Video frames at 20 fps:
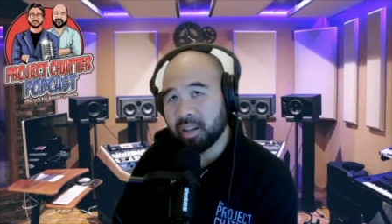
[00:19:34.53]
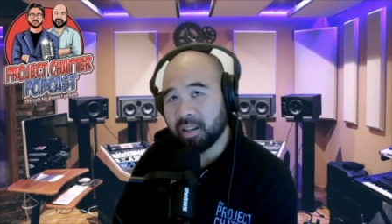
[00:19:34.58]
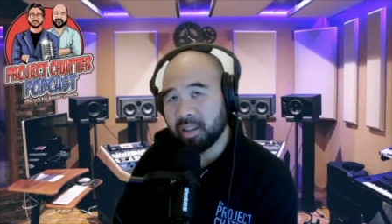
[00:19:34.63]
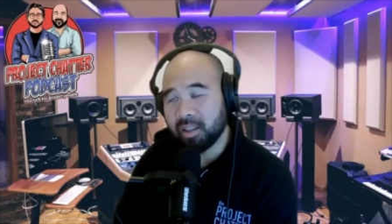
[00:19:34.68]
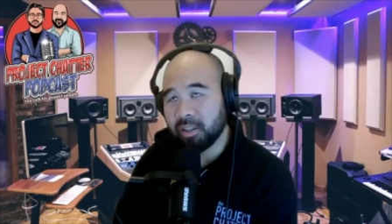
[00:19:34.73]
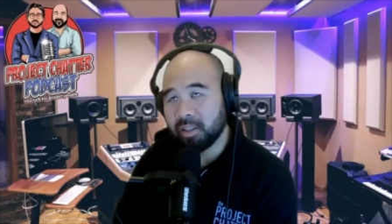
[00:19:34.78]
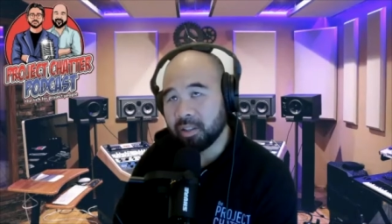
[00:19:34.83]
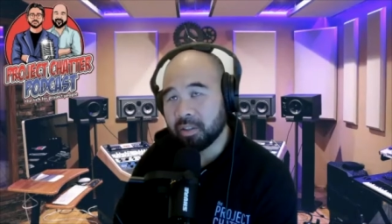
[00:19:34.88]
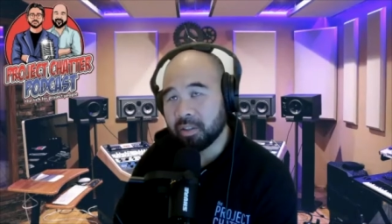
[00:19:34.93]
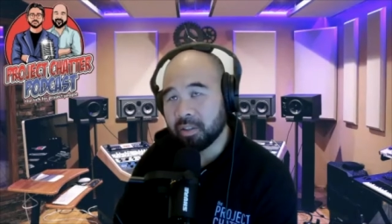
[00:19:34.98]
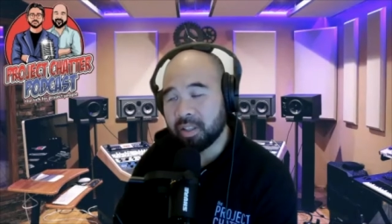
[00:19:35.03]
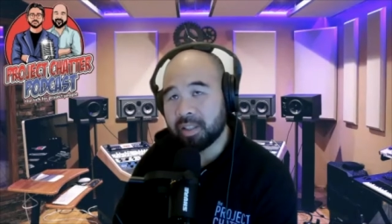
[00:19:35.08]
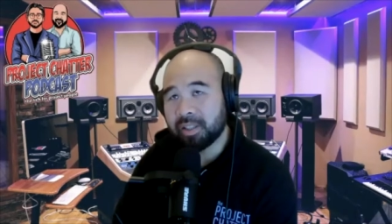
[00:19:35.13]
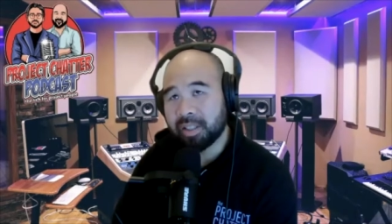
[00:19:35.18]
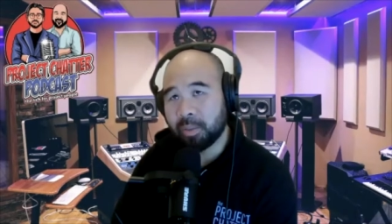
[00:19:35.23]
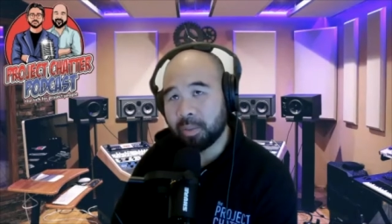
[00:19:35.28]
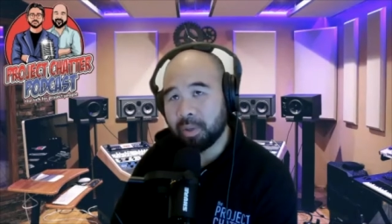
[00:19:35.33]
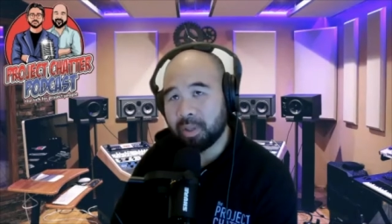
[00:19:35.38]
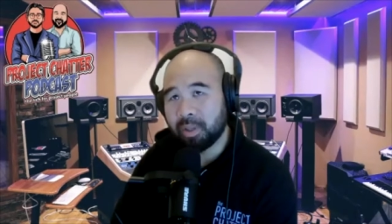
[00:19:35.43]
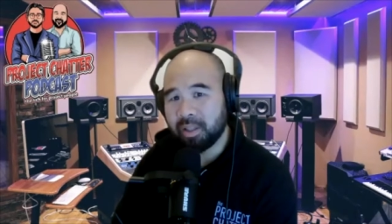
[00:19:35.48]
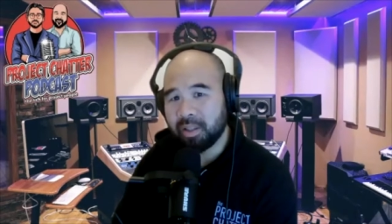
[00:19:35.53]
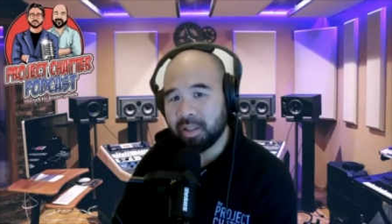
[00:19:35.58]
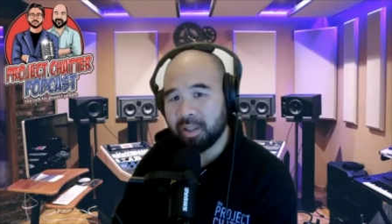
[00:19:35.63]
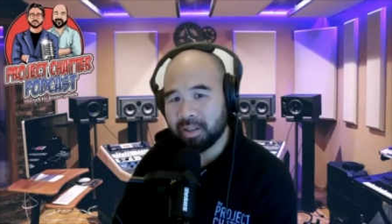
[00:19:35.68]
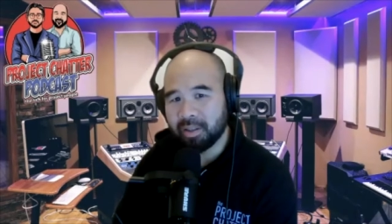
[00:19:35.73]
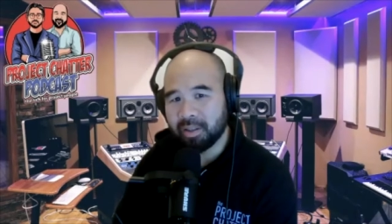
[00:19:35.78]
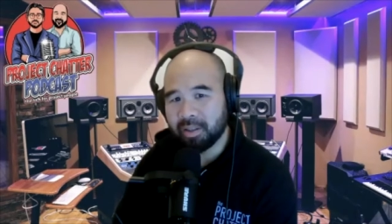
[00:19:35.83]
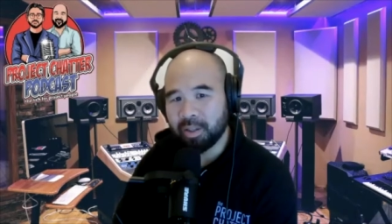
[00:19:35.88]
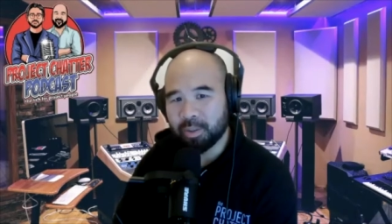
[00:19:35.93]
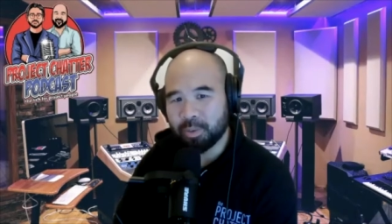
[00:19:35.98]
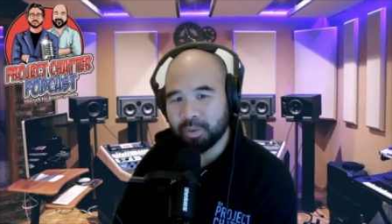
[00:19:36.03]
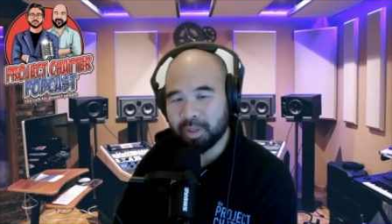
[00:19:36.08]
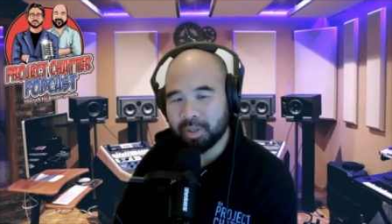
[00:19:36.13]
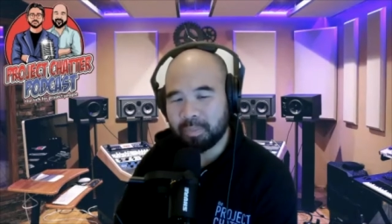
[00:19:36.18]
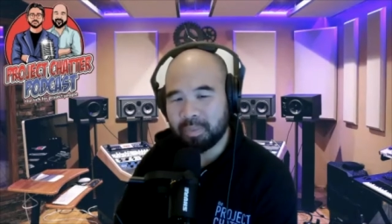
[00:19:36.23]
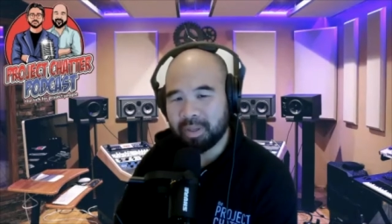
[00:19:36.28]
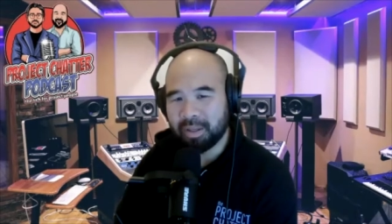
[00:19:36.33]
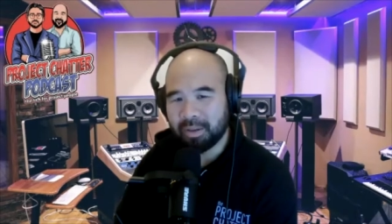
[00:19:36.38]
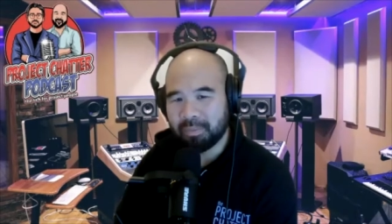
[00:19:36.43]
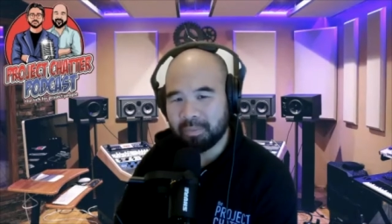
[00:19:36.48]
you know, get someone in that knows what a
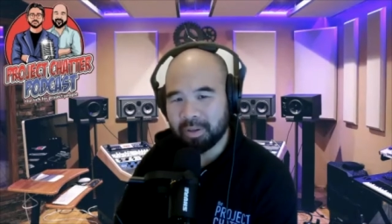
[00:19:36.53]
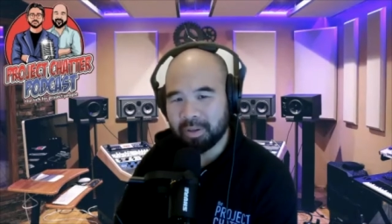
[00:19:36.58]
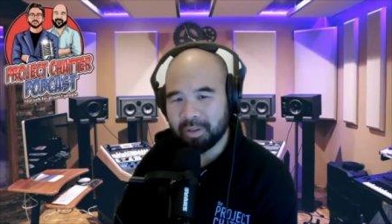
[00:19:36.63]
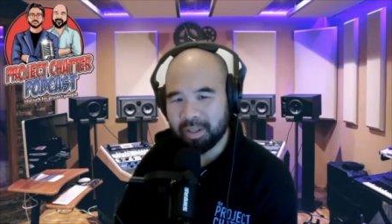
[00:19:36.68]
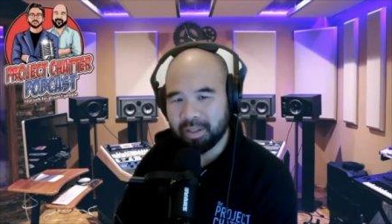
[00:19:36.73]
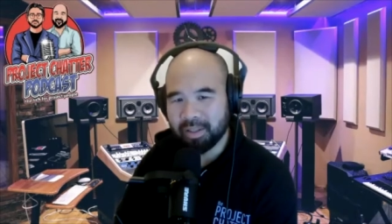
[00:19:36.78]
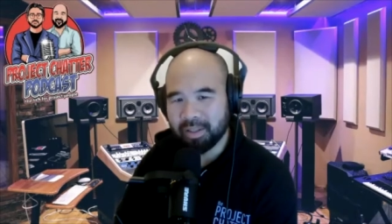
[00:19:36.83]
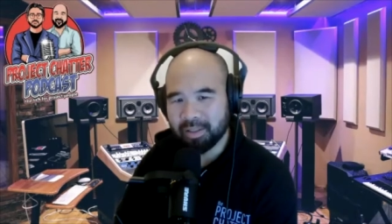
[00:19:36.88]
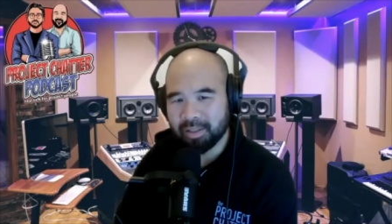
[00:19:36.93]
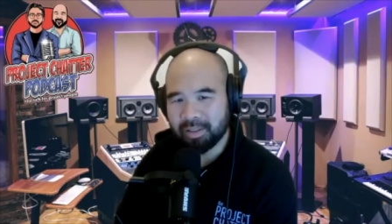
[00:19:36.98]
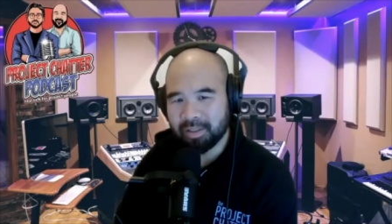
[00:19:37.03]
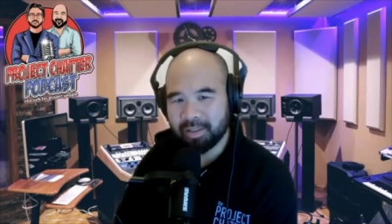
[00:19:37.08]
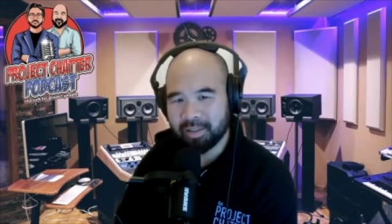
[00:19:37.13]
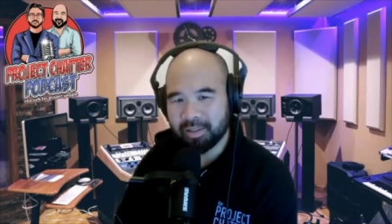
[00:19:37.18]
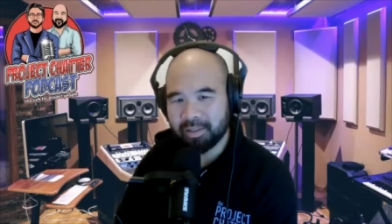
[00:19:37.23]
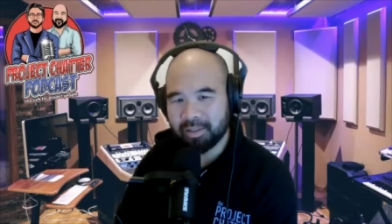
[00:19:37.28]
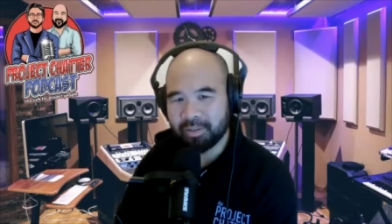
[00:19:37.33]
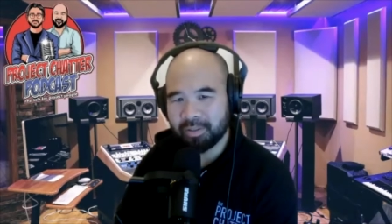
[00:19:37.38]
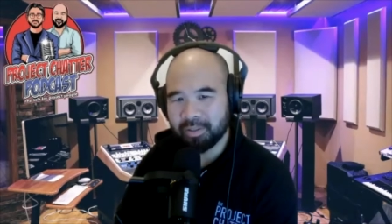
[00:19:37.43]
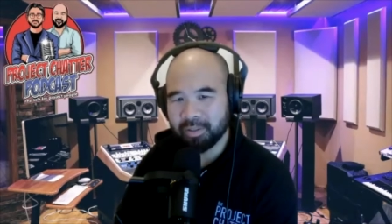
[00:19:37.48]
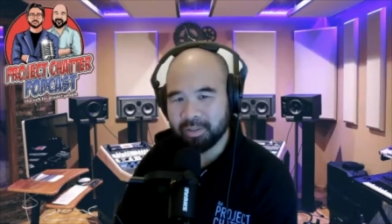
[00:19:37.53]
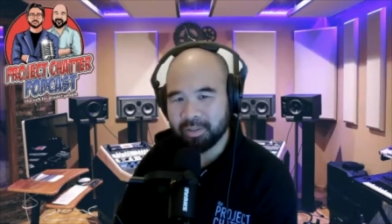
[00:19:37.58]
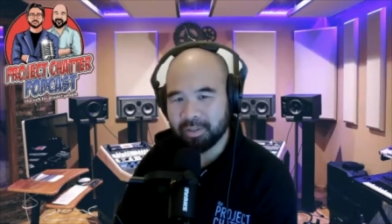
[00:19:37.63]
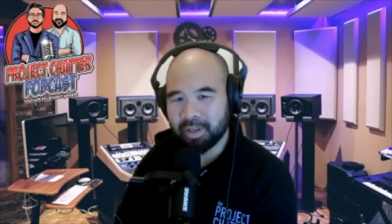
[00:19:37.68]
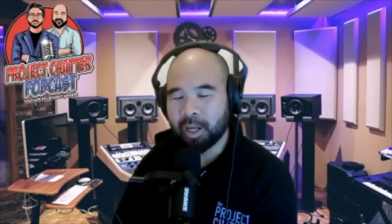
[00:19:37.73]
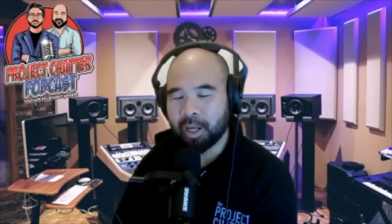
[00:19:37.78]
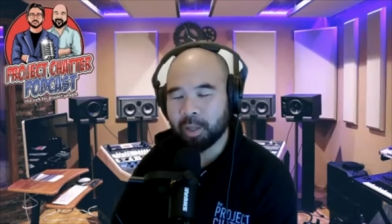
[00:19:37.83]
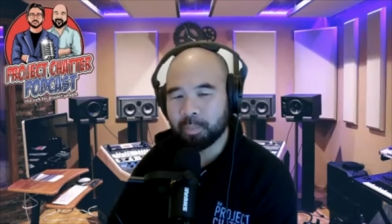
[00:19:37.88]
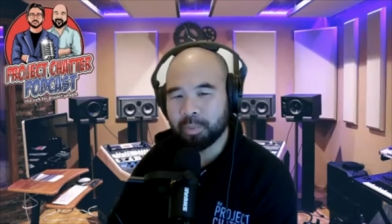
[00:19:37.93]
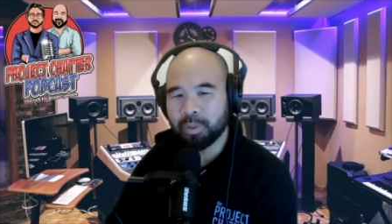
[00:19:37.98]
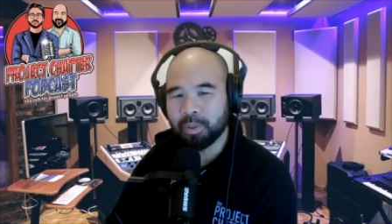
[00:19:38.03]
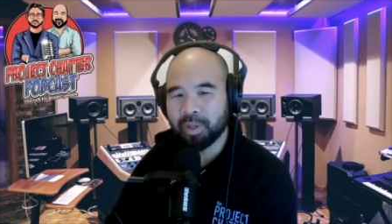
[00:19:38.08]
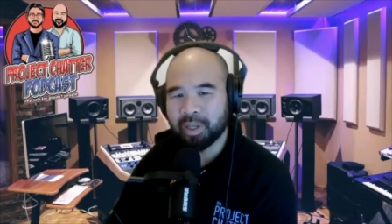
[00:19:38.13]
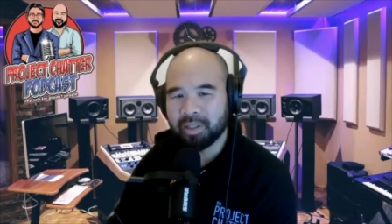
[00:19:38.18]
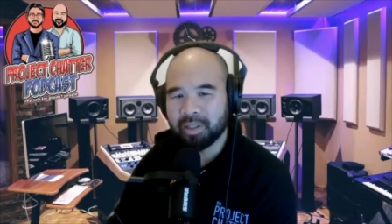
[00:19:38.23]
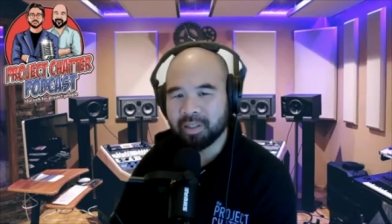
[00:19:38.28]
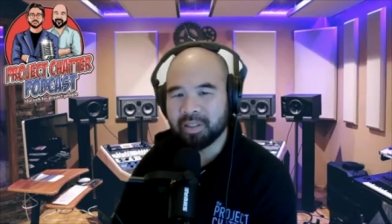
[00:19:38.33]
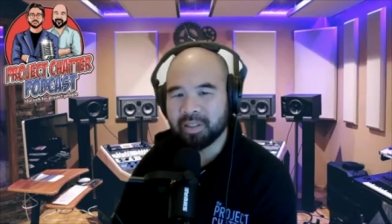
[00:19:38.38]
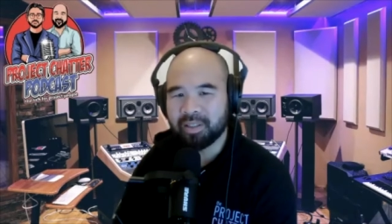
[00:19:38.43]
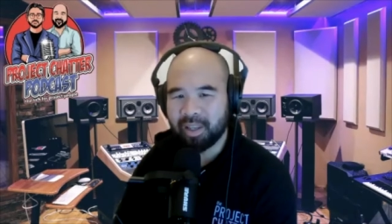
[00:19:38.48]
PMO is to help you
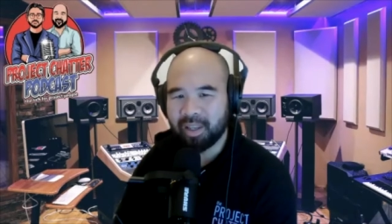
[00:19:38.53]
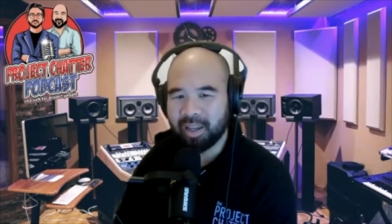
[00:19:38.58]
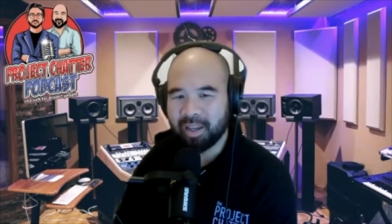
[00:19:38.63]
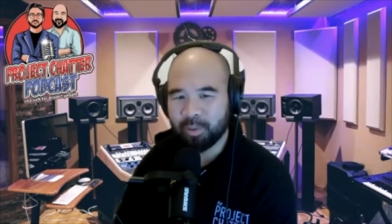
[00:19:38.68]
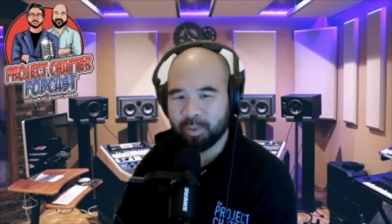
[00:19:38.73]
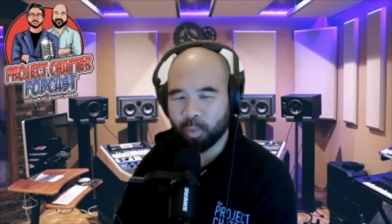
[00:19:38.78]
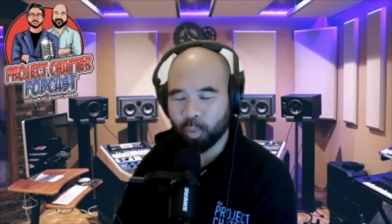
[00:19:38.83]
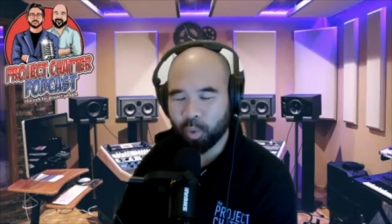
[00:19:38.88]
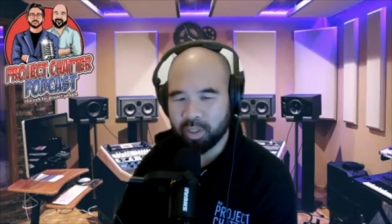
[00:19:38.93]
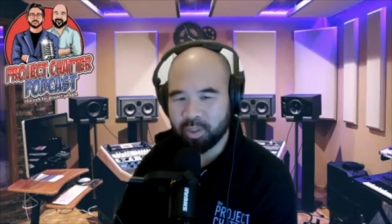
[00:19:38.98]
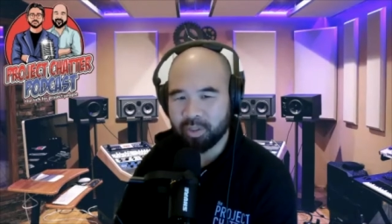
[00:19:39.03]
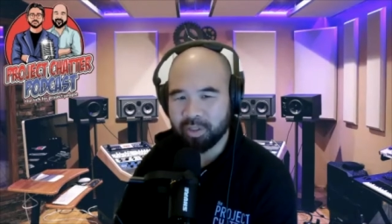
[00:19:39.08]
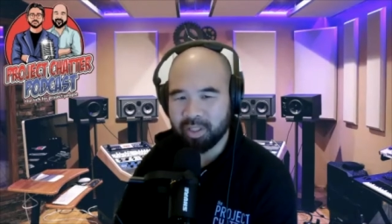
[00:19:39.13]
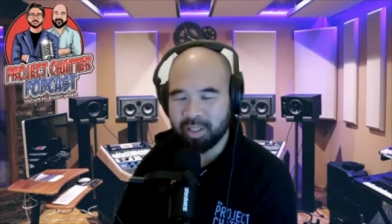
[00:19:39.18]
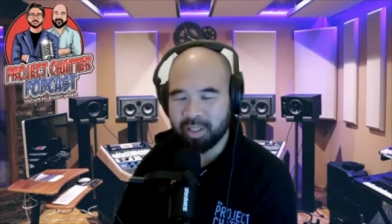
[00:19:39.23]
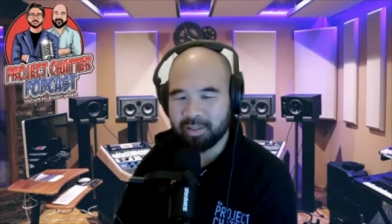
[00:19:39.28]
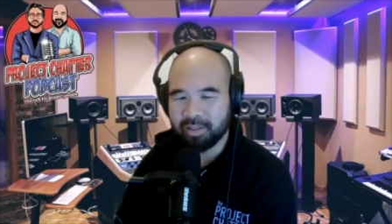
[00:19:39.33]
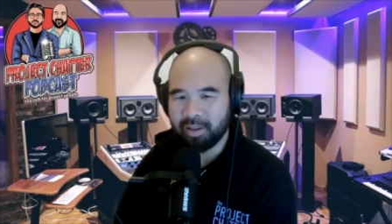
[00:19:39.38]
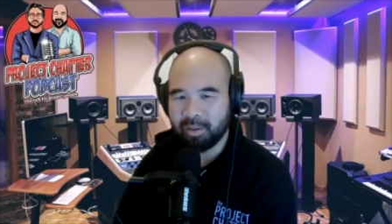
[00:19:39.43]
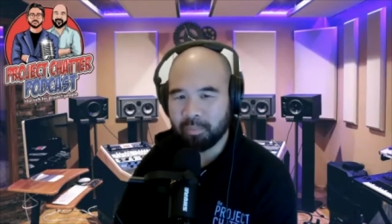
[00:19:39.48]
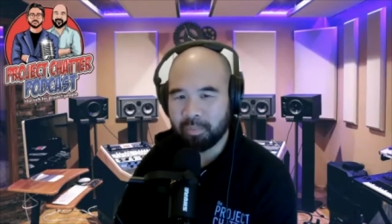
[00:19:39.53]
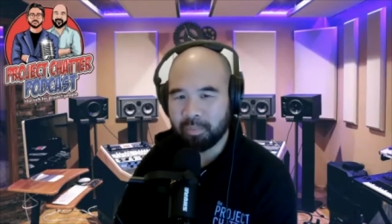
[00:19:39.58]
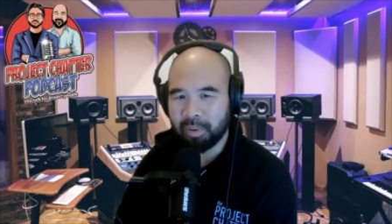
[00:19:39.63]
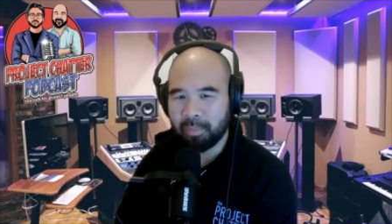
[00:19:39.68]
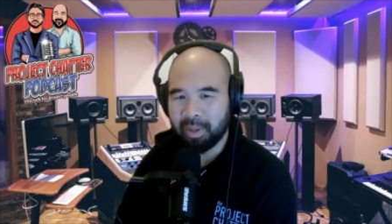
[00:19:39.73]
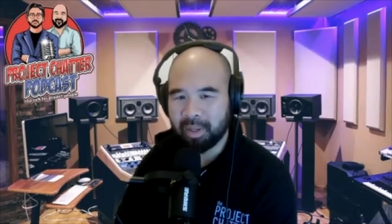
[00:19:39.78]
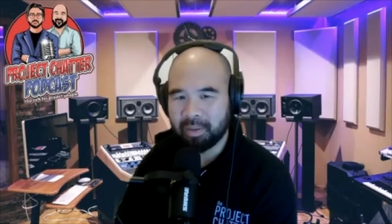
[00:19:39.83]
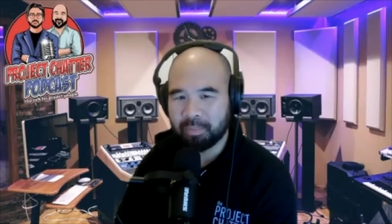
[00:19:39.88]
understand what you need to implement.